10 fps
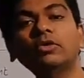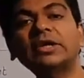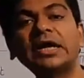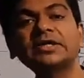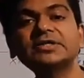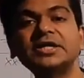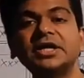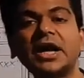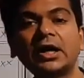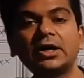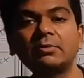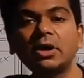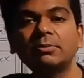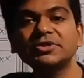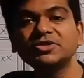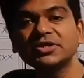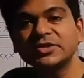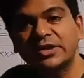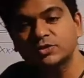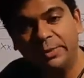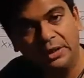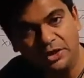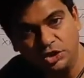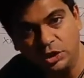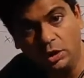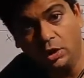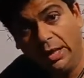that is a deductible business expenditure.